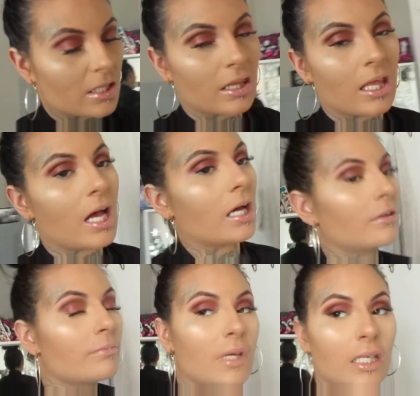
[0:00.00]
a lot
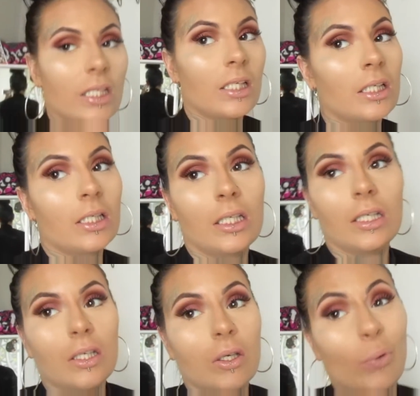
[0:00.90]
of money
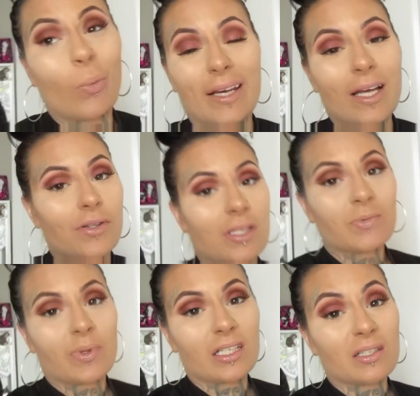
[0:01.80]
went out
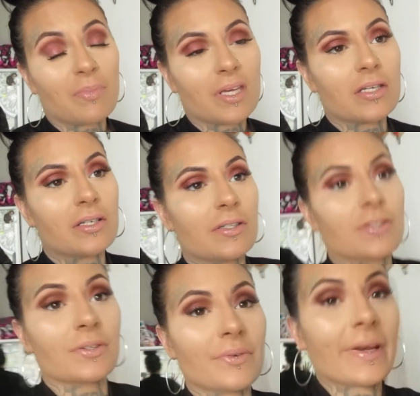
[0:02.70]
this week to bills. So